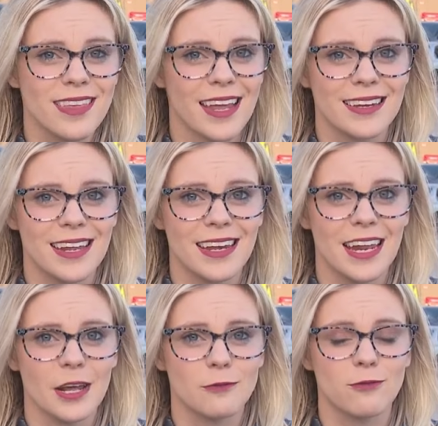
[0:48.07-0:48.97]
they
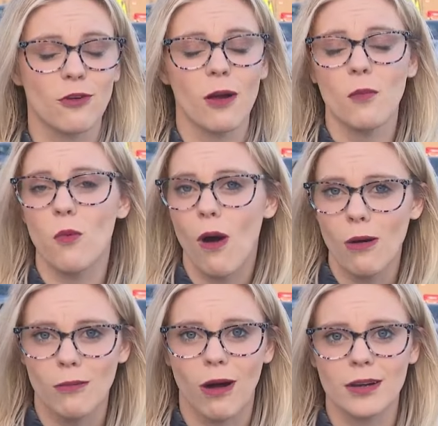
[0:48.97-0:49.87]
needed from
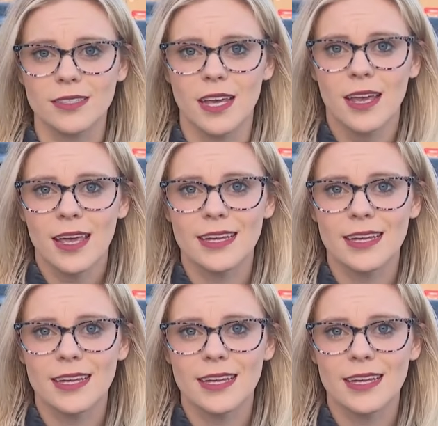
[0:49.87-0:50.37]
Walmart,